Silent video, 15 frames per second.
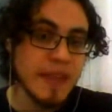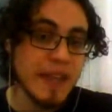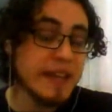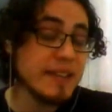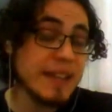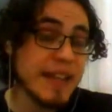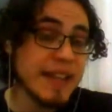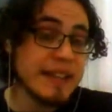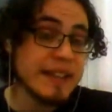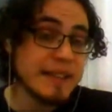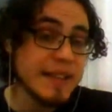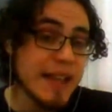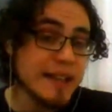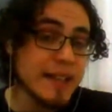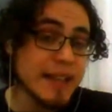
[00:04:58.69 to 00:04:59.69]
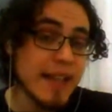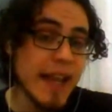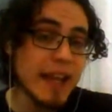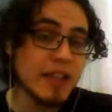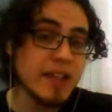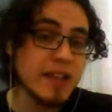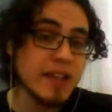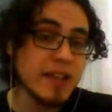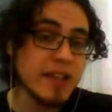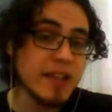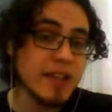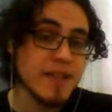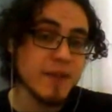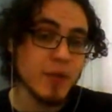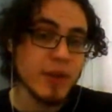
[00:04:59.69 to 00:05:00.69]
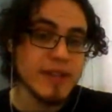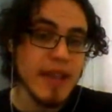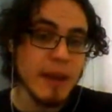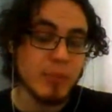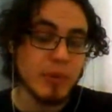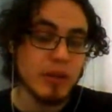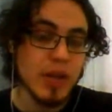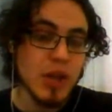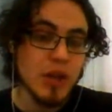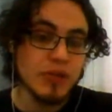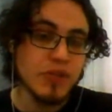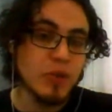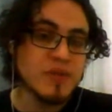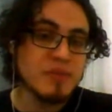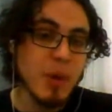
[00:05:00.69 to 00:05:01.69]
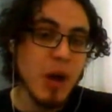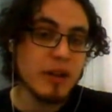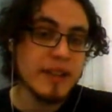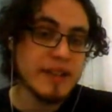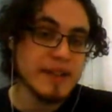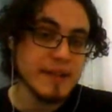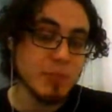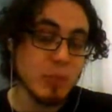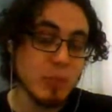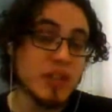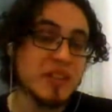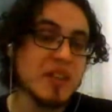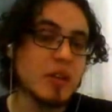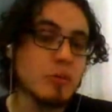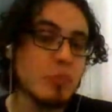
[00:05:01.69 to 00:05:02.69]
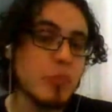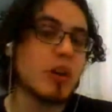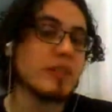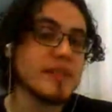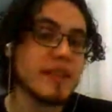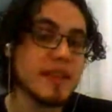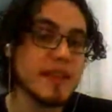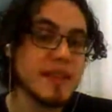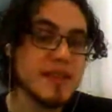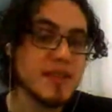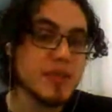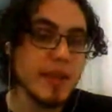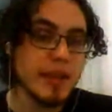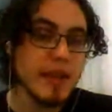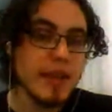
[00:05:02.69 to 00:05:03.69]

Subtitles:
In the late 1980s, for example, those parties, political parties in